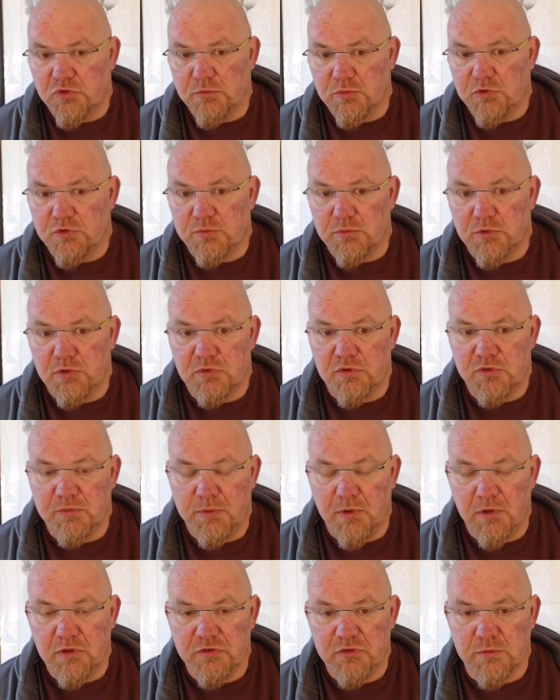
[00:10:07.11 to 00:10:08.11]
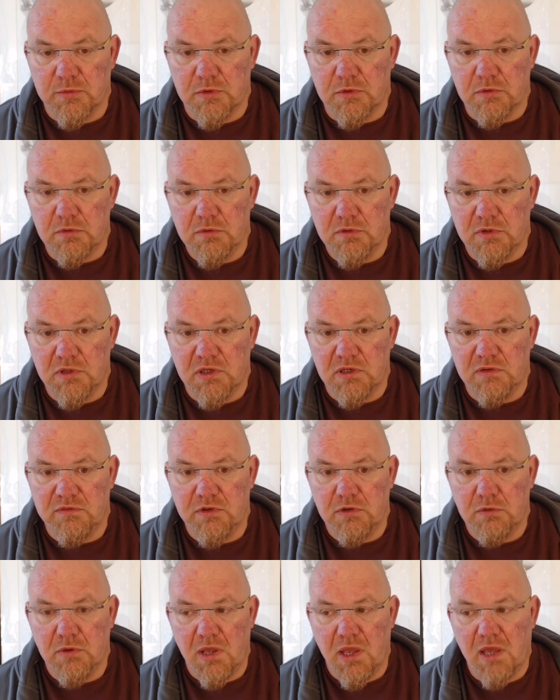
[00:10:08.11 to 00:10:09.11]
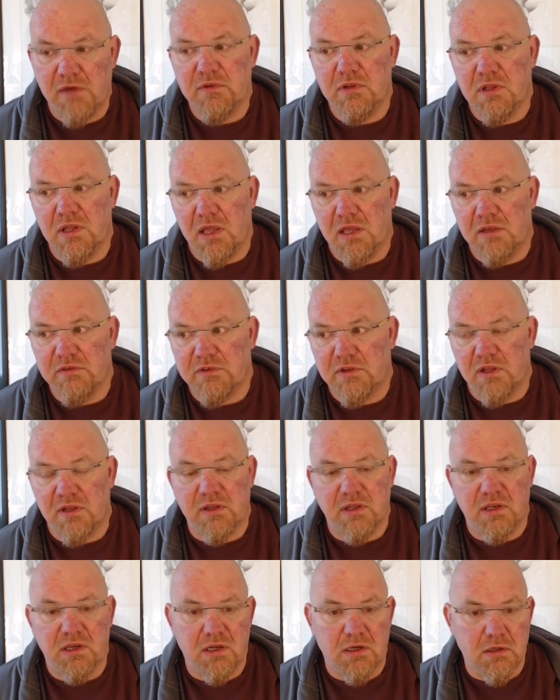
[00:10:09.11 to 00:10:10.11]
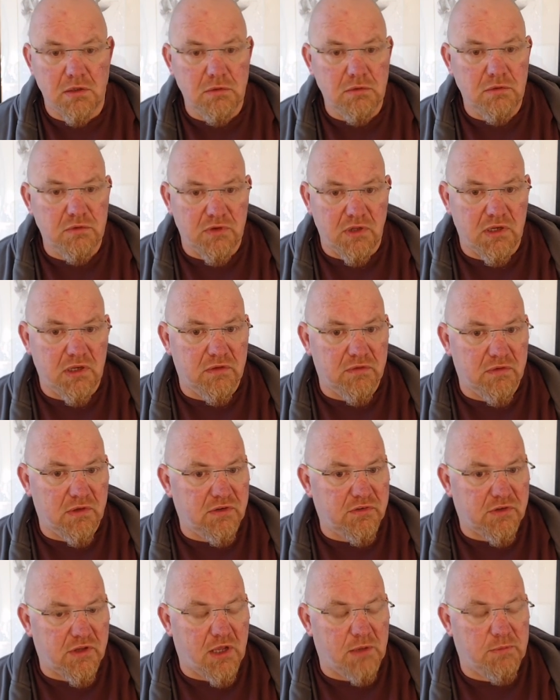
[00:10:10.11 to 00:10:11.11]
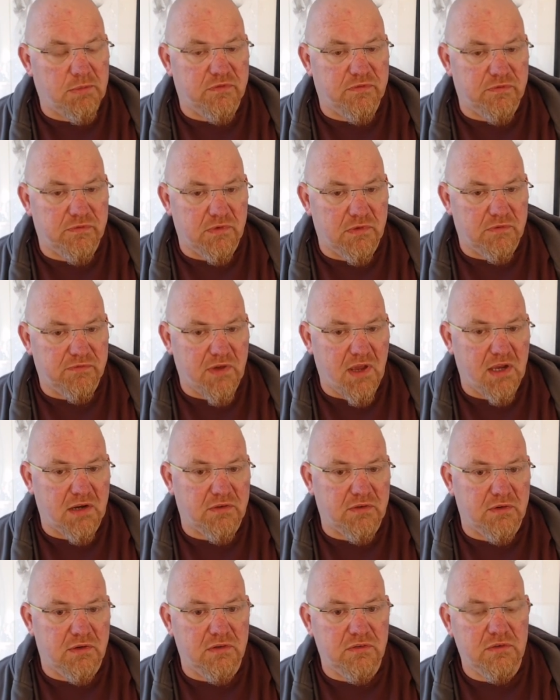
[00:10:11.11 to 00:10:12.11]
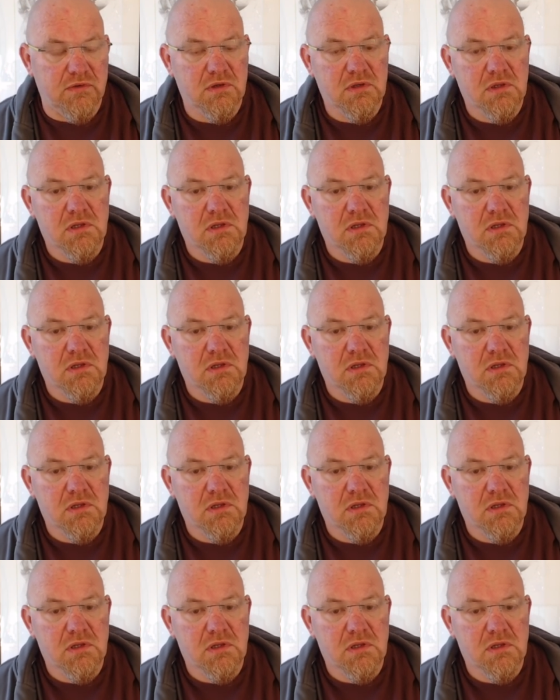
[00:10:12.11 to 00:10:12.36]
much more responsible that if you have a lifestyle that includes any of these type of factors,